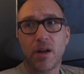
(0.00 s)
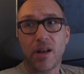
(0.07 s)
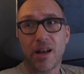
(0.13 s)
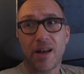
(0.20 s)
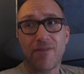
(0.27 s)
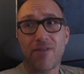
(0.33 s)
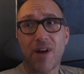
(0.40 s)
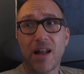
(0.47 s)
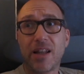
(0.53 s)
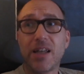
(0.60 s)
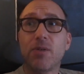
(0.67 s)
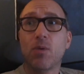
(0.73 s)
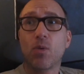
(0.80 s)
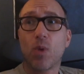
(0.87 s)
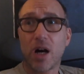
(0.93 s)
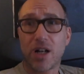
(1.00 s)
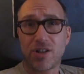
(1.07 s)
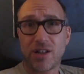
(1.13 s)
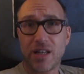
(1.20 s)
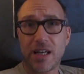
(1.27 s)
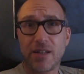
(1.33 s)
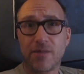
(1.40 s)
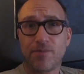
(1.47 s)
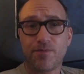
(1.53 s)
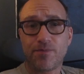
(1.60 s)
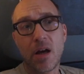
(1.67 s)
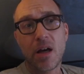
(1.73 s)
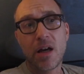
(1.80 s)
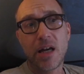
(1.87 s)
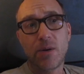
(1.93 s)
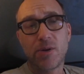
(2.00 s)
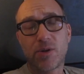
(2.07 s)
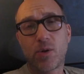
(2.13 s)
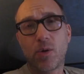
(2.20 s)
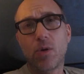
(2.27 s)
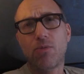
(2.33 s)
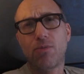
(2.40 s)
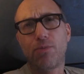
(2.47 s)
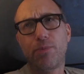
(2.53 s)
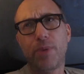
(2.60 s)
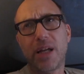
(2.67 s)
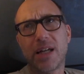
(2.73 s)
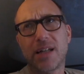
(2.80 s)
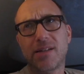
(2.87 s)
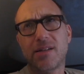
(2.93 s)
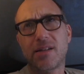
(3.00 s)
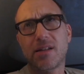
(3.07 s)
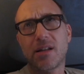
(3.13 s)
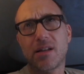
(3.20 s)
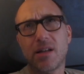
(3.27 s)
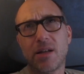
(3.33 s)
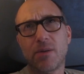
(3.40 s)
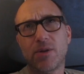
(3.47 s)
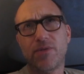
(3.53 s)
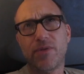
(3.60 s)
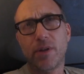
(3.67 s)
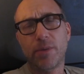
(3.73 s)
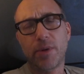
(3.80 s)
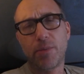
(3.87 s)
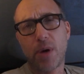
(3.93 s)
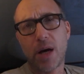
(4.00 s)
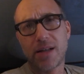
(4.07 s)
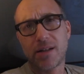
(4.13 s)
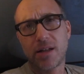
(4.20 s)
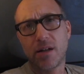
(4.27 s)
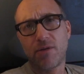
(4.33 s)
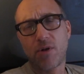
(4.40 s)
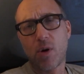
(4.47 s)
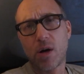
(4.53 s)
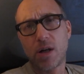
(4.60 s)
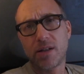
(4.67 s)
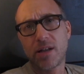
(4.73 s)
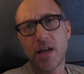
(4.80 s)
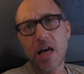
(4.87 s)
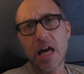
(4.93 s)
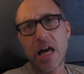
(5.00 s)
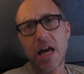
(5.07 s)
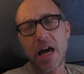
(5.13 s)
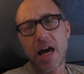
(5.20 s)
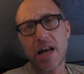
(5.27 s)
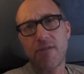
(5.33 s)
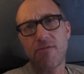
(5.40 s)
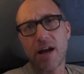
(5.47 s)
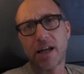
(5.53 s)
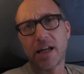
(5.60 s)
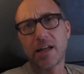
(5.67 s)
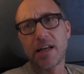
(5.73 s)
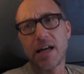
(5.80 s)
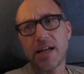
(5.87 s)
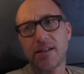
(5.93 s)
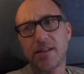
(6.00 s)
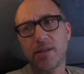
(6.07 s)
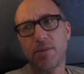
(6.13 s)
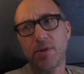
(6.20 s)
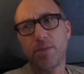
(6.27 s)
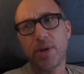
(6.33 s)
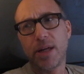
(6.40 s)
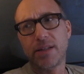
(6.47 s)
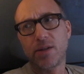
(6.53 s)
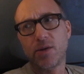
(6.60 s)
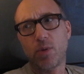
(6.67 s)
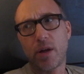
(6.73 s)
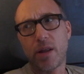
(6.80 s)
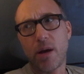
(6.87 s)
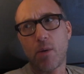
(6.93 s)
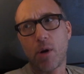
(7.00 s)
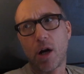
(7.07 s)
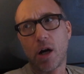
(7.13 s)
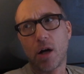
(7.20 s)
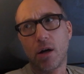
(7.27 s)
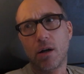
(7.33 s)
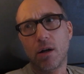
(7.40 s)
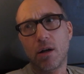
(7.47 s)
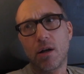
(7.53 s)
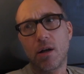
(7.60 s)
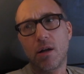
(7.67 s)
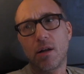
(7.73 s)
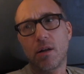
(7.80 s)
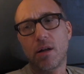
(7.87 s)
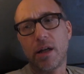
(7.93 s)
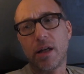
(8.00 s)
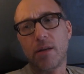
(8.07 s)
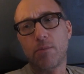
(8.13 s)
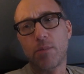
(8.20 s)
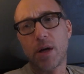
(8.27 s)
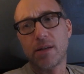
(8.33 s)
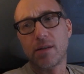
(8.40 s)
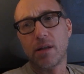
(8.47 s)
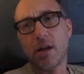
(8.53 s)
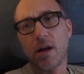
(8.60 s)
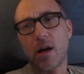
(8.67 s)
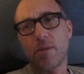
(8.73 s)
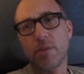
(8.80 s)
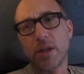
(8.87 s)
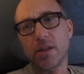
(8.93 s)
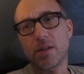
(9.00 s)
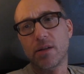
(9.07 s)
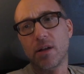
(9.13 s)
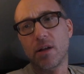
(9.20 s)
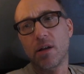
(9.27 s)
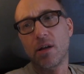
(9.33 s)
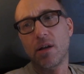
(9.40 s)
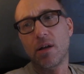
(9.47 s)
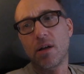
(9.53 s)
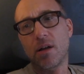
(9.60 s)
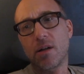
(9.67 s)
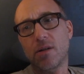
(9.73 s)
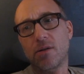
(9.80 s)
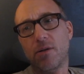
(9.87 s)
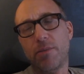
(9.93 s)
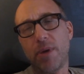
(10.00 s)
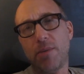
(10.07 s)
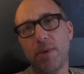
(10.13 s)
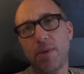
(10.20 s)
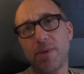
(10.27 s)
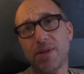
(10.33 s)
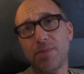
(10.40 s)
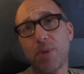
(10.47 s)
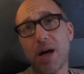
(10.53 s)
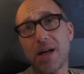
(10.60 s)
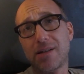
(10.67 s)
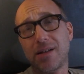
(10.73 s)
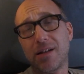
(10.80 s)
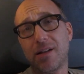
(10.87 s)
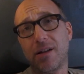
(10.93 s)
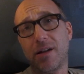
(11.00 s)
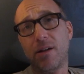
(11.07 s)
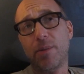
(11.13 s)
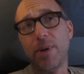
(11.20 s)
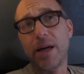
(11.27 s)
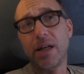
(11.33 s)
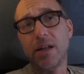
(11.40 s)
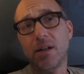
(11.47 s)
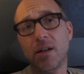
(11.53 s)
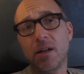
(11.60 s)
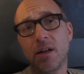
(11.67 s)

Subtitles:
and I finally watched it. It was cool because it was filmed in Boston, of course, and I recognized some of the places where they were, like in Boston Commons. So it made me miss Boston a little bit.